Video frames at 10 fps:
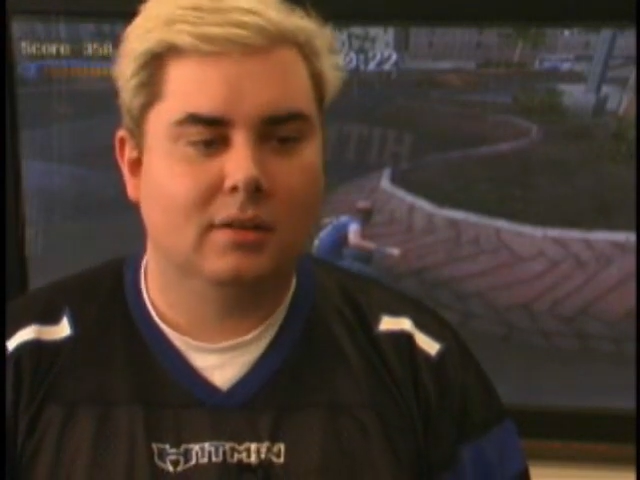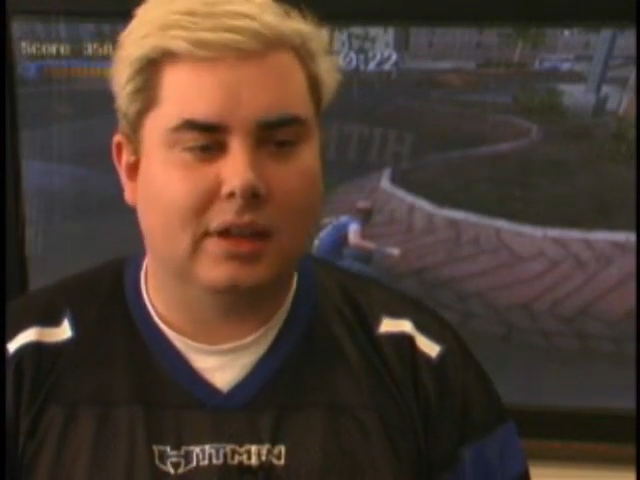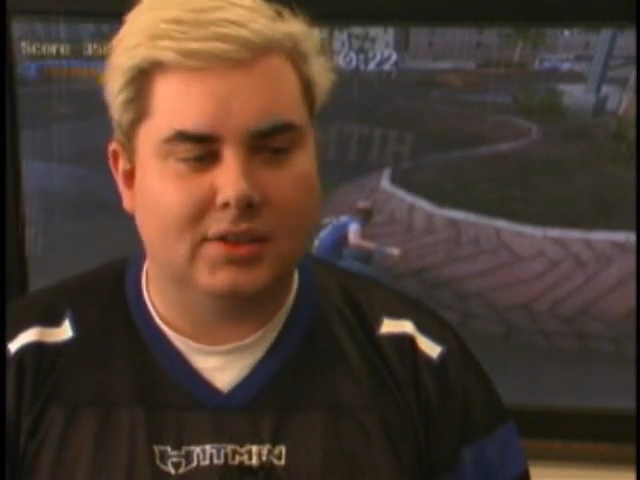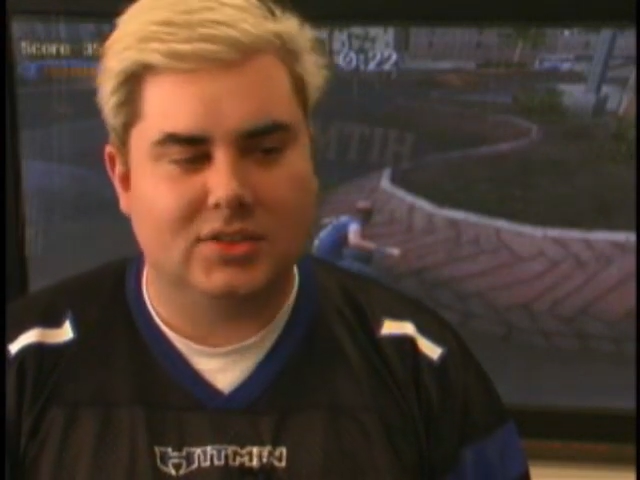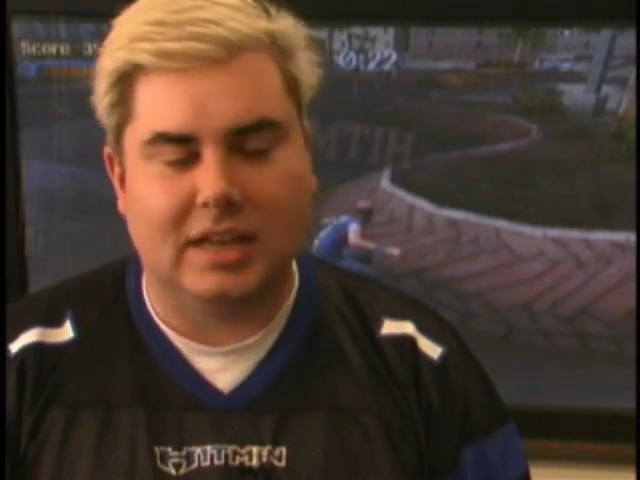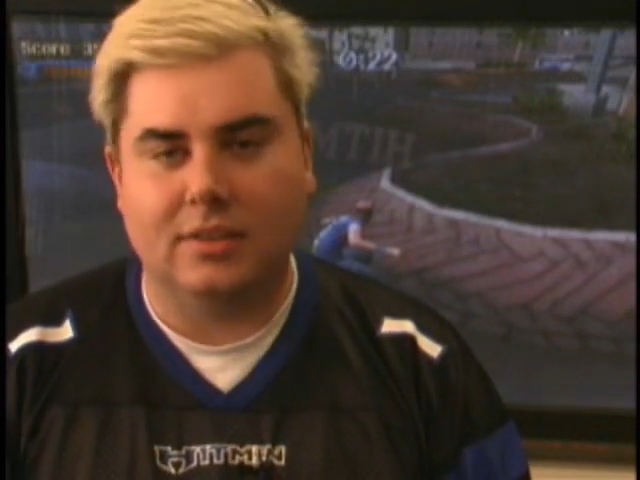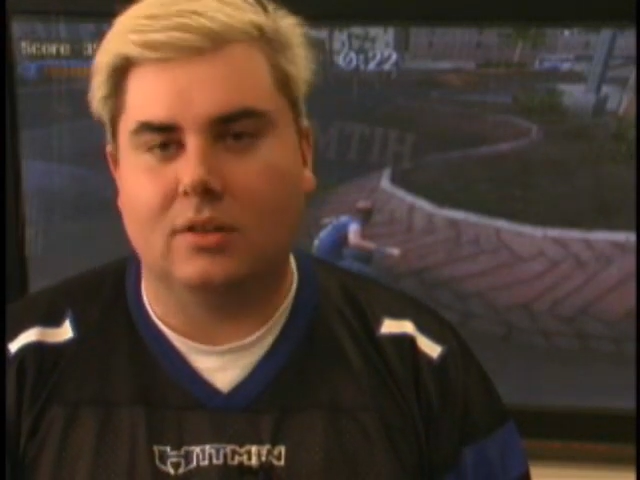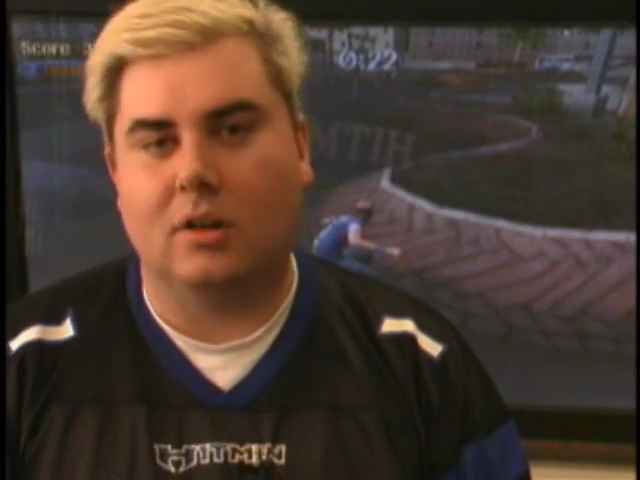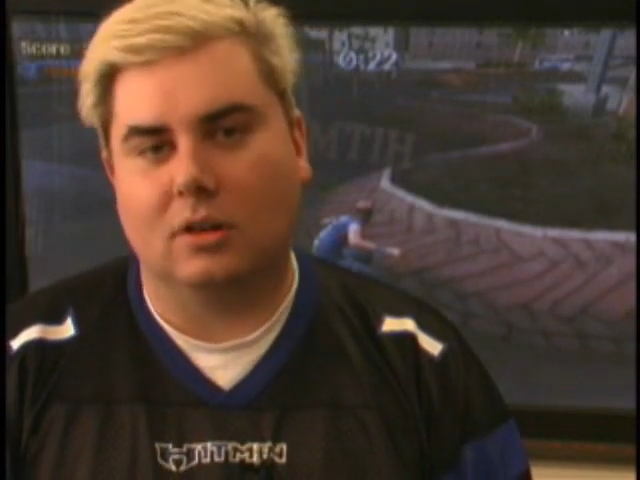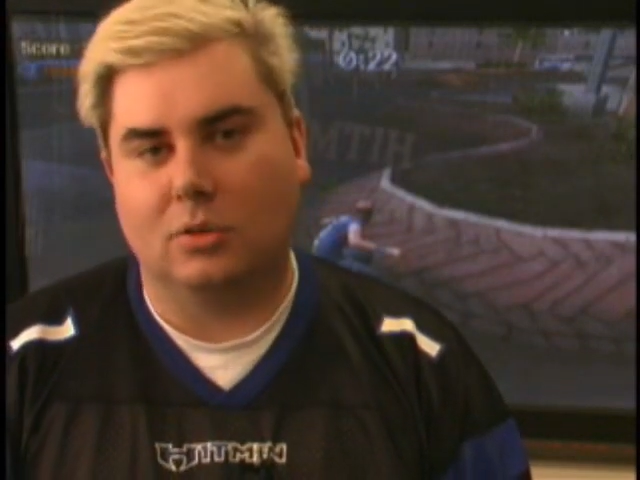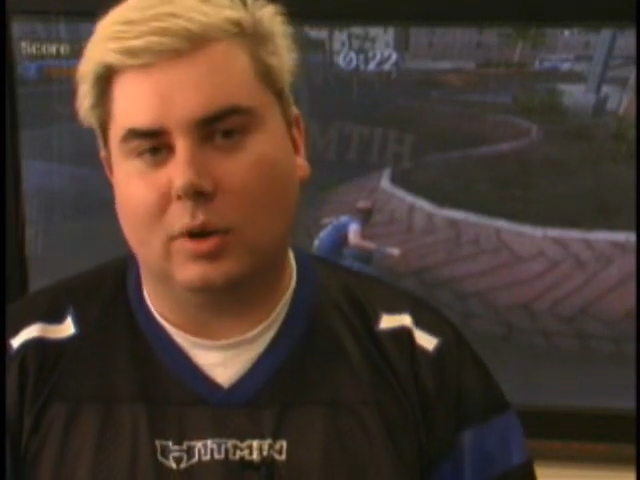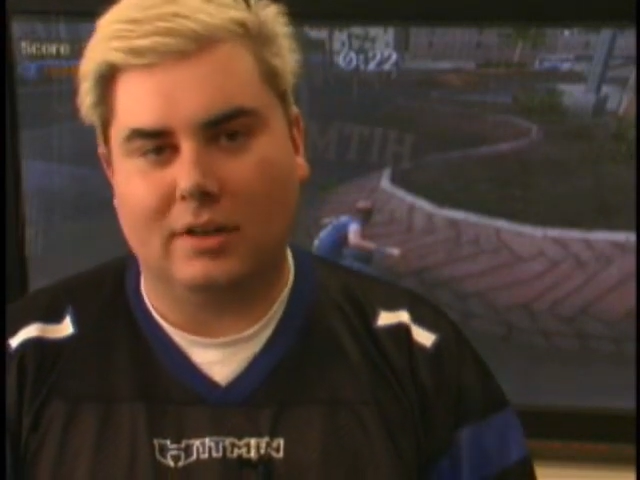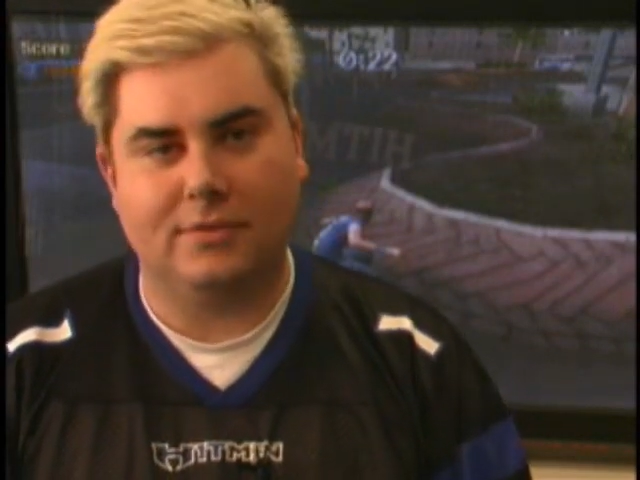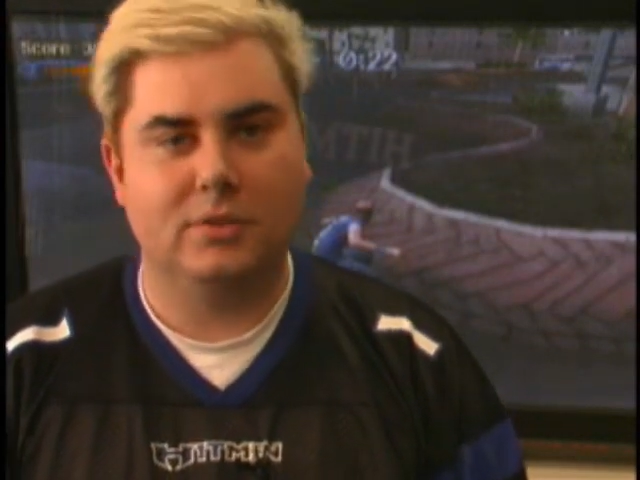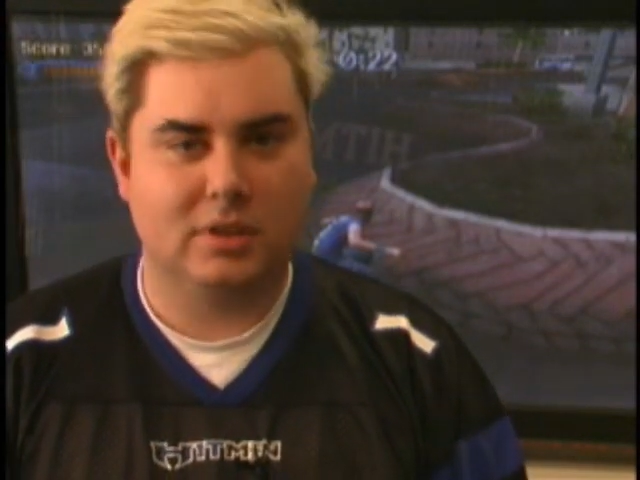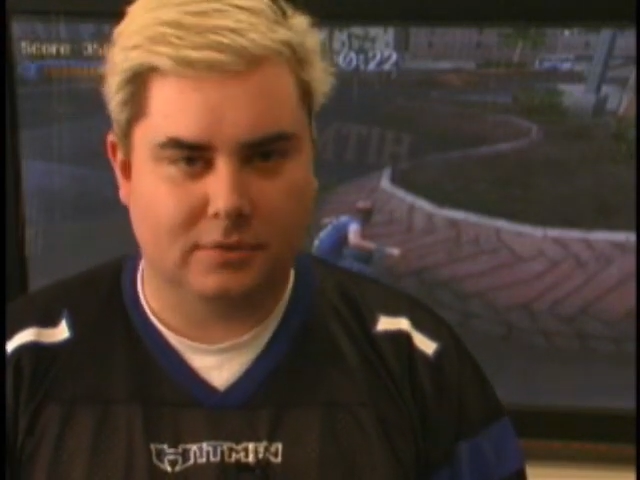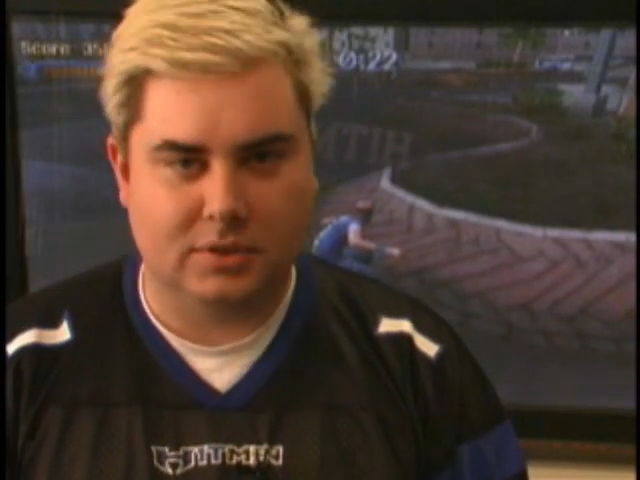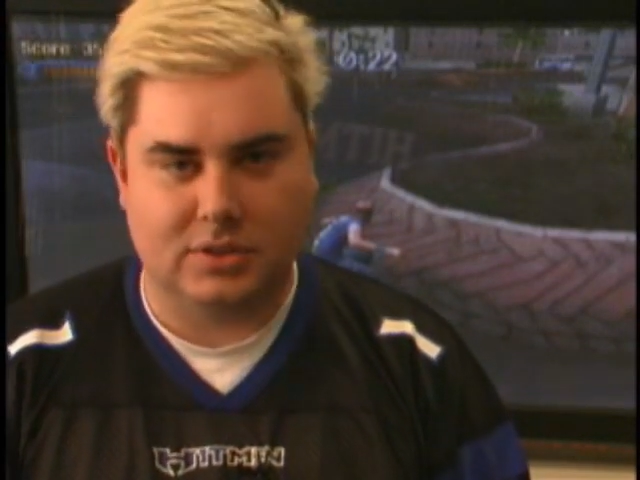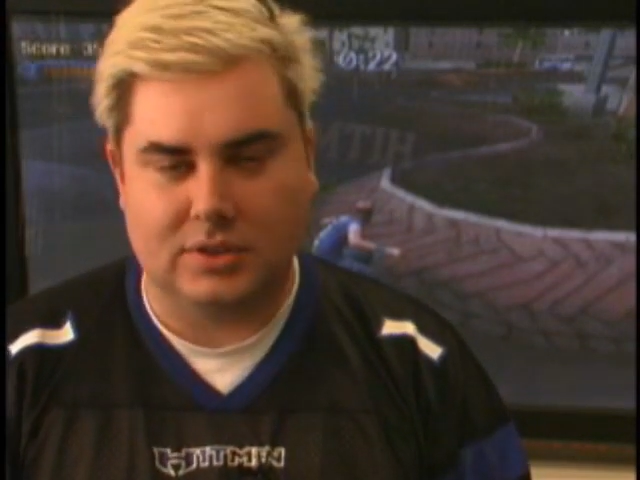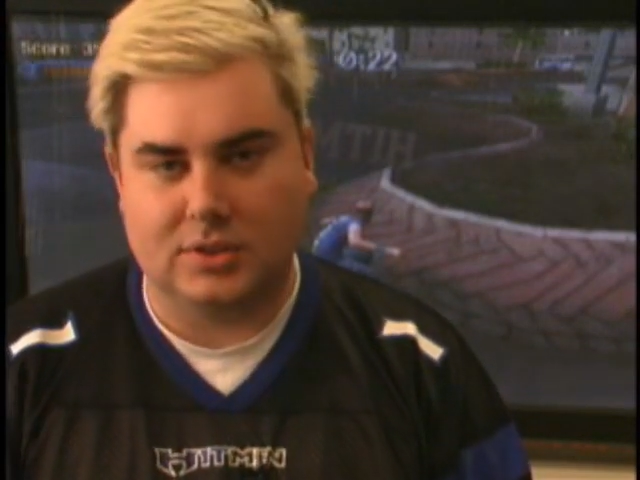That said, there are quite a few
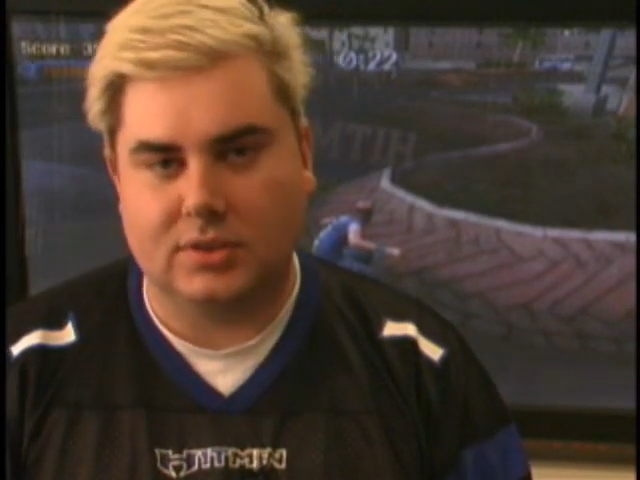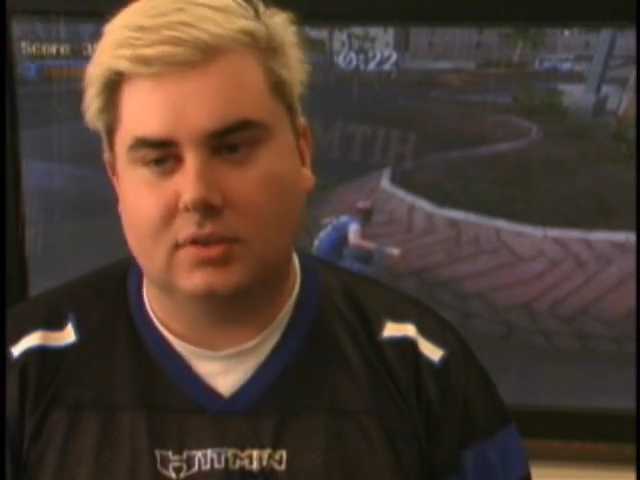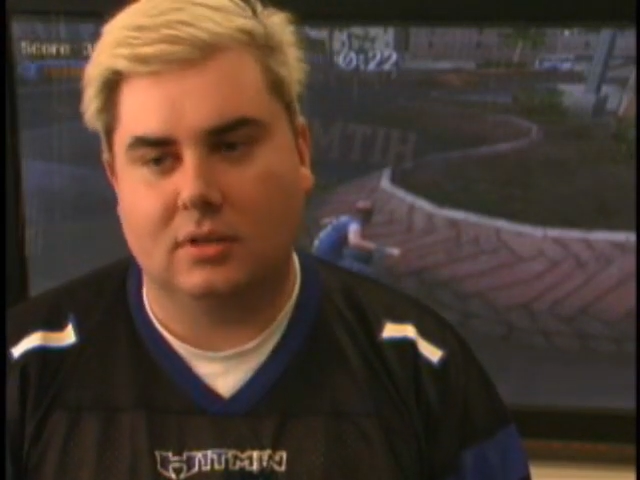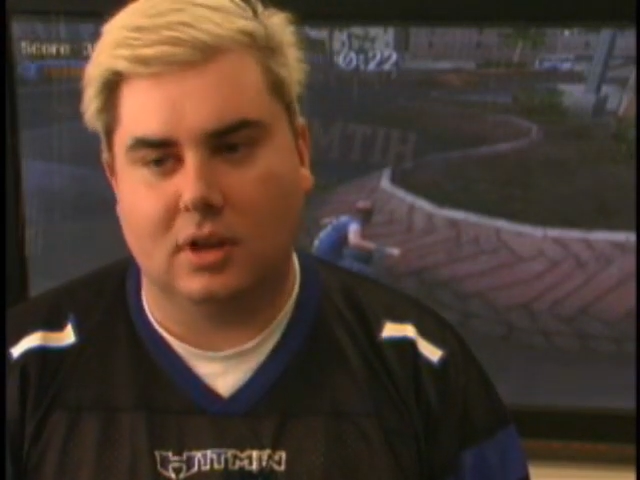differences